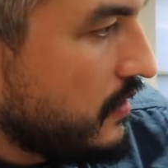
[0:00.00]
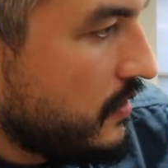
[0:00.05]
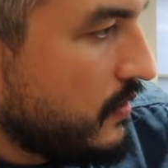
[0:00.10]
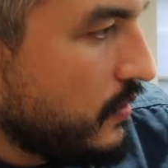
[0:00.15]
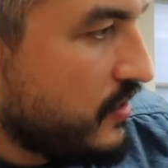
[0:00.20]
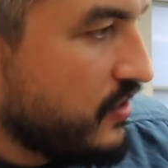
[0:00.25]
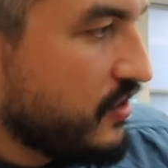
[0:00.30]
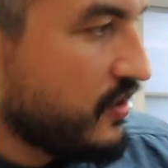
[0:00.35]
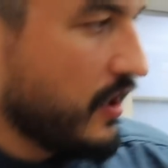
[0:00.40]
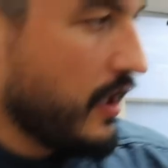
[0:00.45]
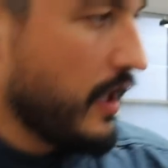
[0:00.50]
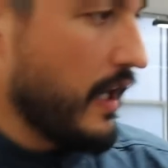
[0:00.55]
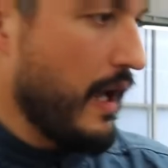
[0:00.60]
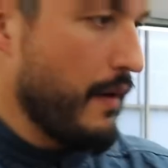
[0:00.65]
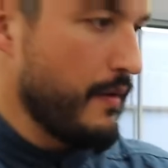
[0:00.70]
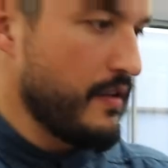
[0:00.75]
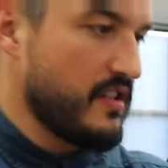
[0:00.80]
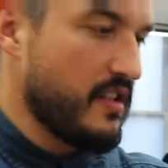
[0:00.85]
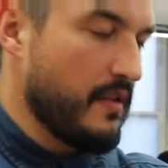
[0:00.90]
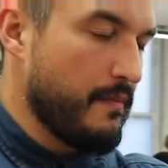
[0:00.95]
which is going to
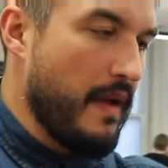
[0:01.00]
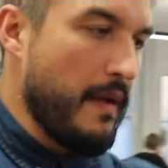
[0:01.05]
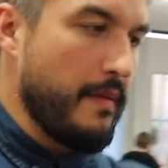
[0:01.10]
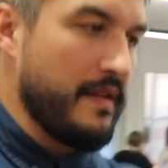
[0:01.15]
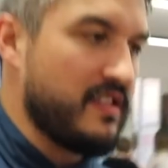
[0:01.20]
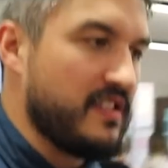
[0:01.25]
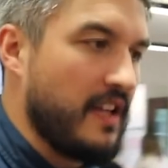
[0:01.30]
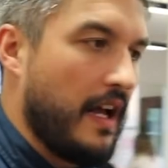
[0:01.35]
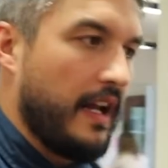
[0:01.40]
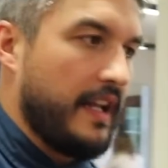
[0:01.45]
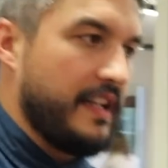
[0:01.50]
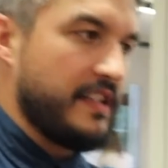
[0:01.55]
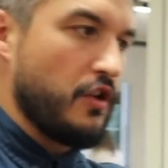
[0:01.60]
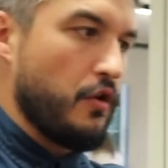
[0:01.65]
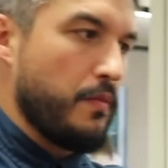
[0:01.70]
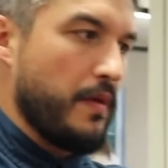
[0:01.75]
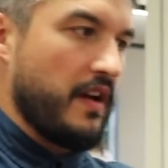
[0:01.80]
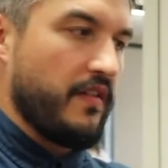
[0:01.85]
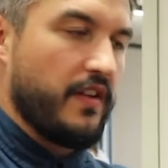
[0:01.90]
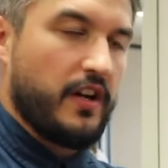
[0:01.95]
allow us to maybe start into
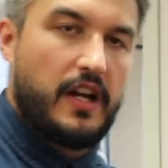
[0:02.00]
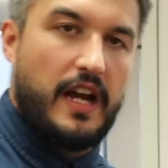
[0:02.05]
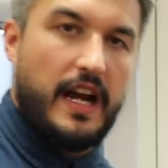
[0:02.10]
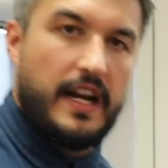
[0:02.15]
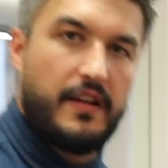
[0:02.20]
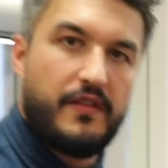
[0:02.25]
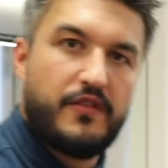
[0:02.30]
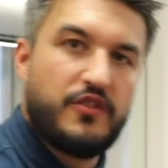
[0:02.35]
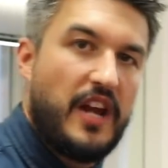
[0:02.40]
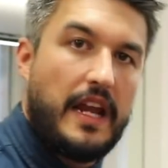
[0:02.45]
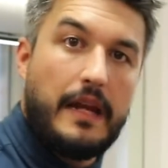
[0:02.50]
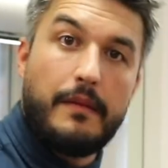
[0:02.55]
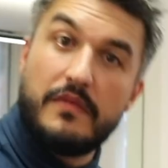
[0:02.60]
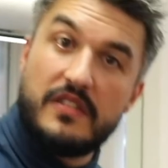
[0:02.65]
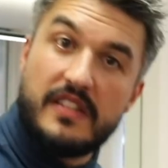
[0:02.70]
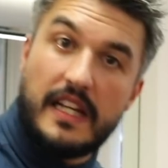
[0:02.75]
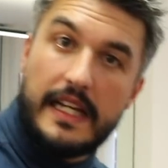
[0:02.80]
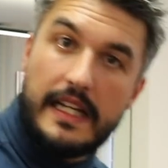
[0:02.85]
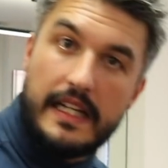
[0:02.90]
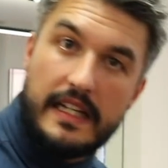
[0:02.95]
a bit of a kind of
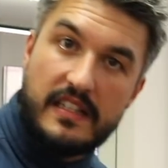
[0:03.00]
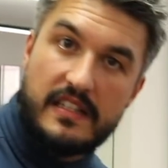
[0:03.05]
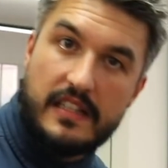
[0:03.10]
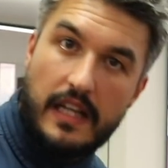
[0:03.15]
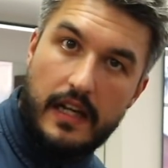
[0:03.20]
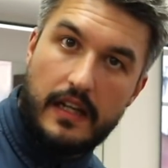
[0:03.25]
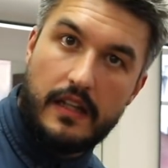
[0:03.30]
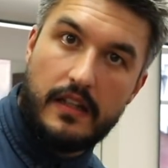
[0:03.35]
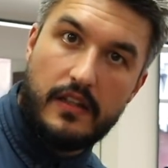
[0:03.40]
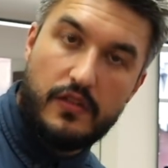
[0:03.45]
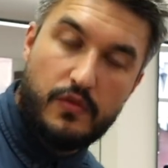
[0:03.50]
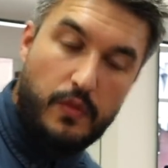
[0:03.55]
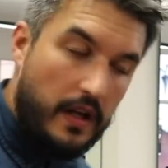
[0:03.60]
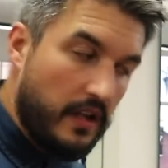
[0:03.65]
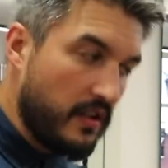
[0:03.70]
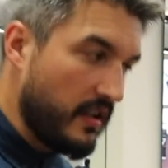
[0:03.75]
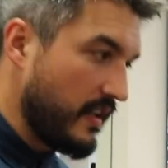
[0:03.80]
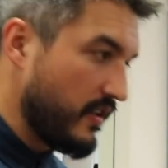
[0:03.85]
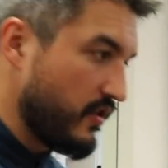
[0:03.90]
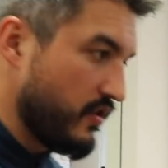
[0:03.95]
James Dean style as
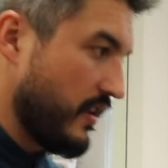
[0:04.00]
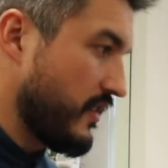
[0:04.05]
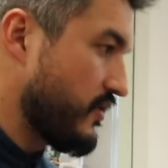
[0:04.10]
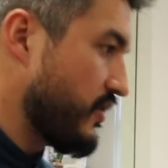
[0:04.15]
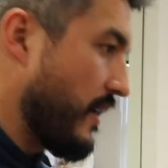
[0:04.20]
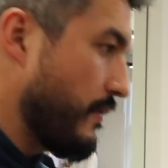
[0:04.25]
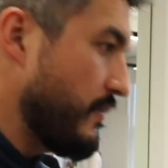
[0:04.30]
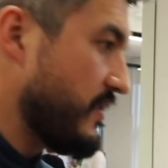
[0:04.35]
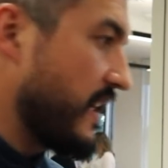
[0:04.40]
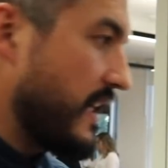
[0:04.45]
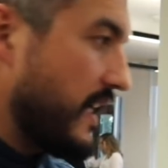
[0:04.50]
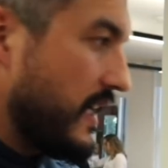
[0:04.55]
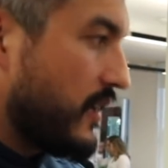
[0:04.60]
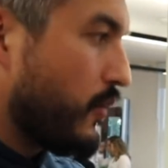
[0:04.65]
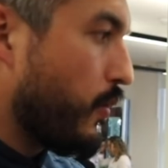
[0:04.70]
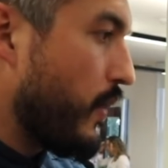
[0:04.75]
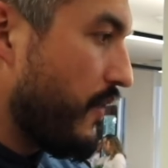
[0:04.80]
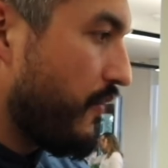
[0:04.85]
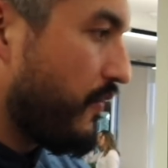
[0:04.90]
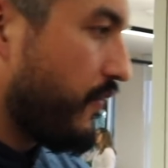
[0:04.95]
well, like sort of James Dean
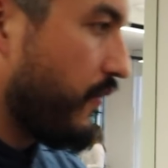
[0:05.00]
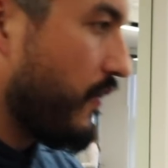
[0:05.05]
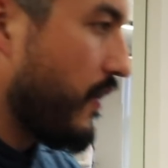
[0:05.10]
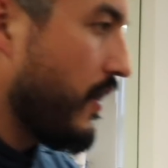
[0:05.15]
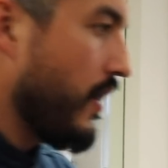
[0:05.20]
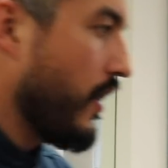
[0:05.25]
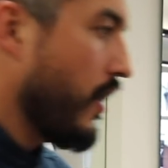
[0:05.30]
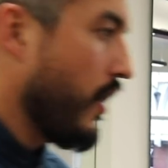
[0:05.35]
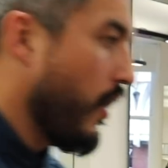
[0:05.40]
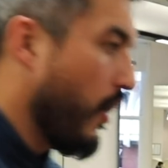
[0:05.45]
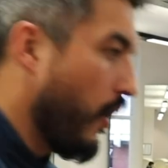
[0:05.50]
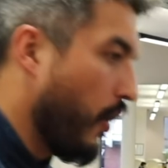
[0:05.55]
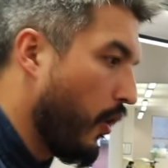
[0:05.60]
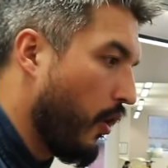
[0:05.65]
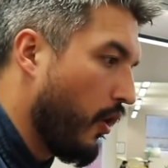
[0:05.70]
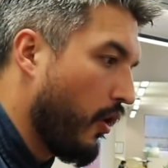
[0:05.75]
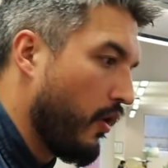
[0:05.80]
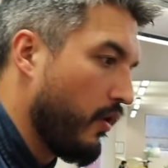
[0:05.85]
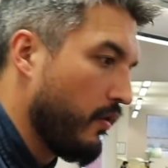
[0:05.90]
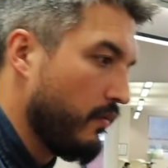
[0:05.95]
quiff,
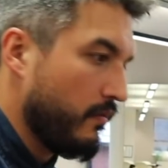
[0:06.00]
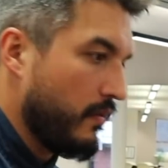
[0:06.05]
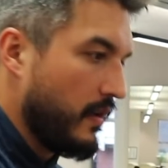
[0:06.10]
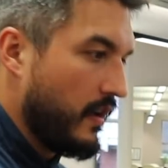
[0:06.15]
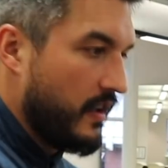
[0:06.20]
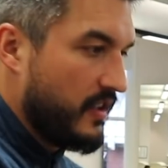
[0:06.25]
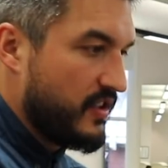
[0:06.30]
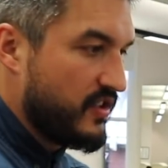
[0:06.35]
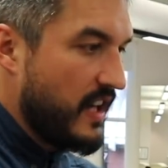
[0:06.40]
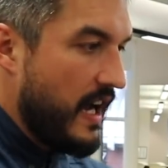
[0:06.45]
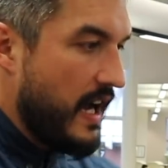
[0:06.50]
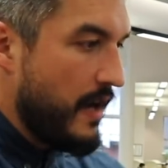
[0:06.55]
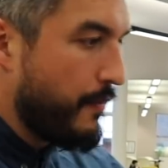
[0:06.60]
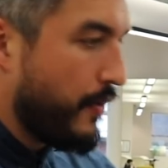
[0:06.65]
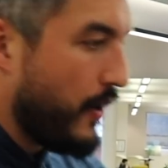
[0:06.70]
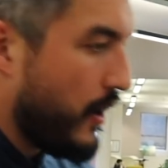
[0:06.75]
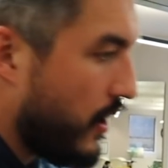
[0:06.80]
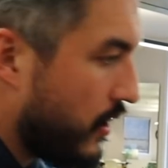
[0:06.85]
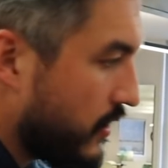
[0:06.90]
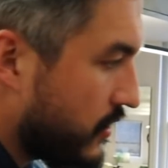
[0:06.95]
or side
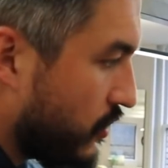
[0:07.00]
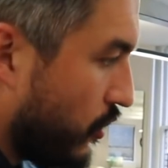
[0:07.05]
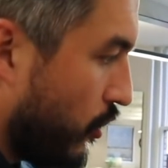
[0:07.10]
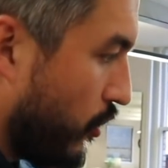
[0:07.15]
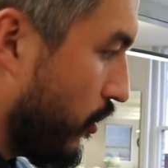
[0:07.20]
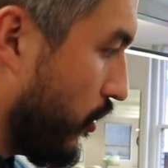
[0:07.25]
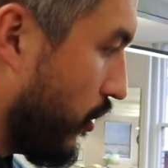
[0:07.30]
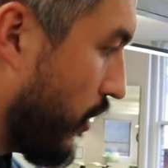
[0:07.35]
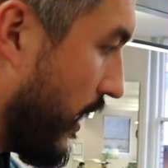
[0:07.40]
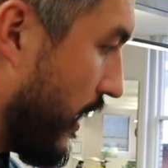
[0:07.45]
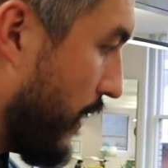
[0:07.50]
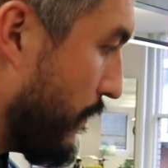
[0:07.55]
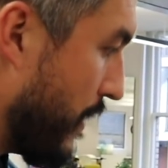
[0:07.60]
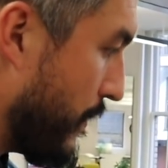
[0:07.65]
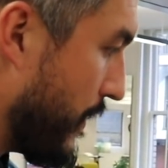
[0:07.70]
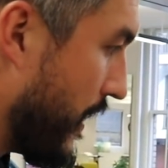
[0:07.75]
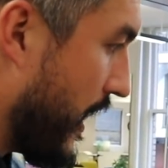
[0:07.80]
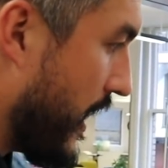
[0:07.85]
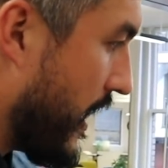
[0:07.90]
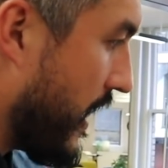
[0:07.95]
part, or
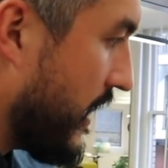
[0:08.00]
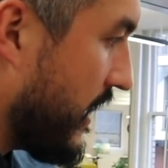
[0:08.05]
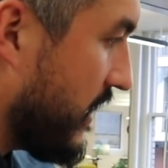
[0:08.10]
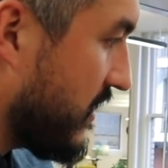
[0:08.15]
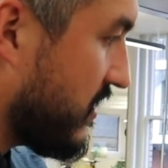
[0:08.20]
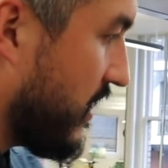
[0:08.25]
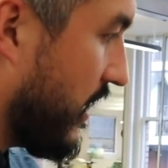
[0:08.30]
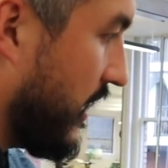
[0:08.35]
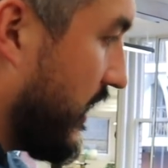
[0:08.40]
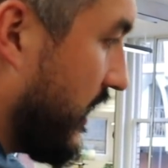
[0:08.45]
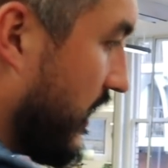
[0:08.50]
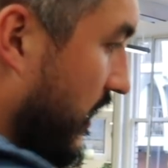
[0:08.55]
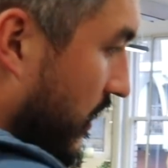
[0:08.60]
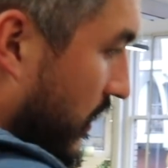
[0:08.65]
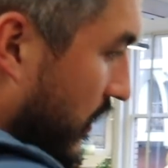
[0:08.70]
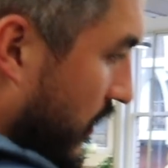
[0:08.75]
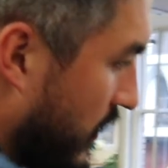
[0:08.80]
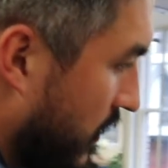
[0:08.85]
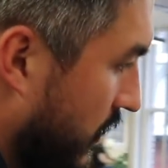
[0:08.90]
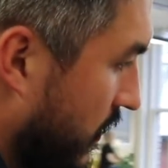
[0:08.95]
maybe a higher, slightly
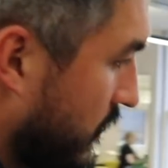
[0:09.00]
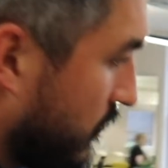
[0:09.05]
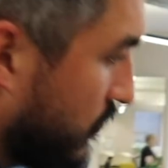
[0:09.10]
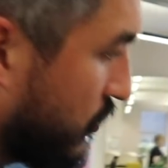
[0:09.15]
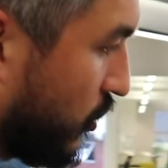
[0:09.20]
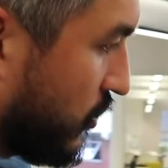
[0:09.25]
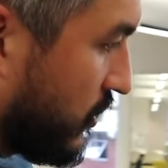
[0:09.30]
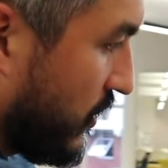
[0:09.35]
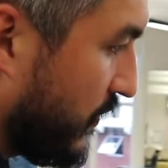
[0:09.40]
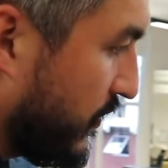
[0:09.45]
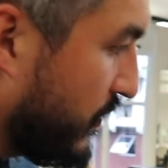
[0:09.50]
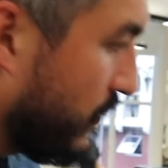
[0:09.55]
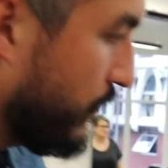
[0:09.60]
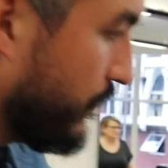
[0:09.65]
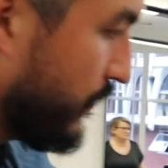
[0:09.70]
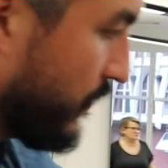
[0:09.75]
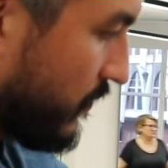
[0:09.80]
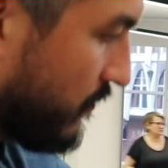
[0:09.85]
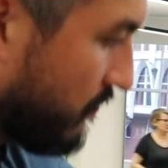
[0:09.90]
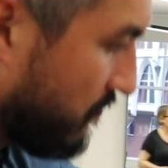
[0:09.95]
sort of,
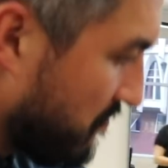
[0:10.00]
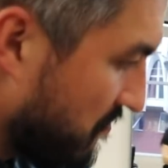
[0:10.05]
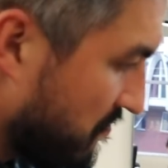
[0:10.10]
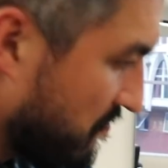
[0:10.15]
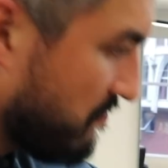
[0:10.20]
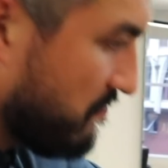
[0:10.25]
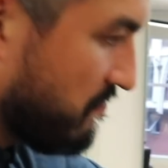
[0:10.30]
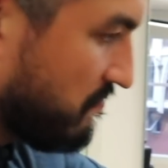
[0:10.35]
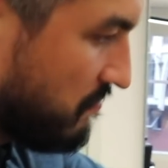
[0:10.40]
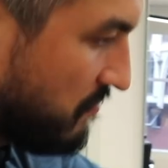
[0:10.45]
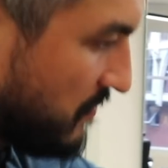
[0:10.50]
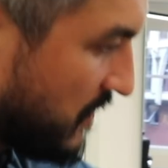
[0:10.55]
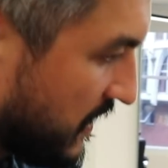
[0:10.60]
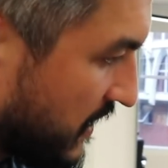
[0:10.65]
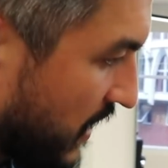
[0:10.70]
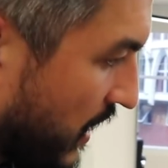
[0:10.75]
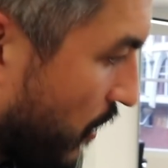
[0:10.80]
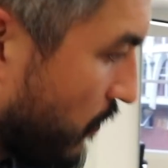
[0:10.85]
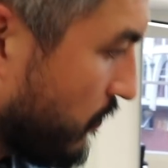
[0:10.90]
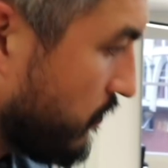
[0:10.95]
I
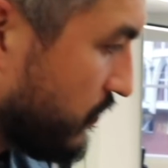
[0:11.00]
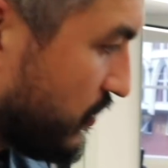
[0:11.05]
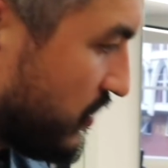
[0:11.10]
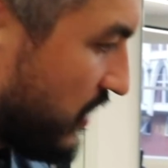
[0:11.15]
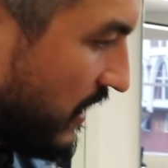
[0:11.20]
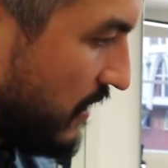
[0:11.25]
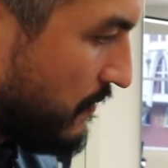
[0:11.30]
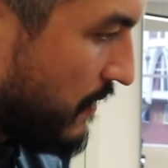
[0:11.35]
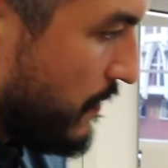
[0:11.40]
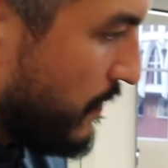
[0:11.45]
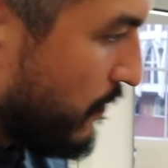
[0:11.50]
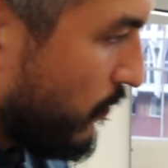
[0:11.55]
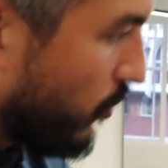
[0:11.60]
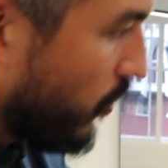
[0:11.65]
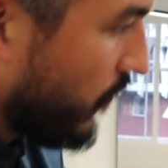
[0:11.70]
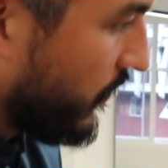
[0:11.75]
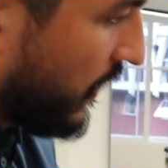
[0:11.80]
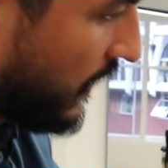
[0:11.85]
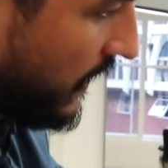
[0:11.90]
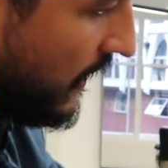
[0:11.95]
don't know, slightly maybe
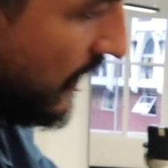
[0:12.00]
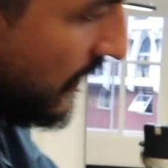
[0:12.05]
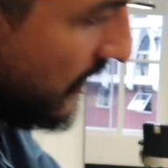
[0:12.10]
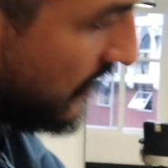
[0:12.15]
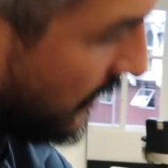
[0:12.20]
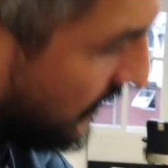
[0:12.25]
more of a like kind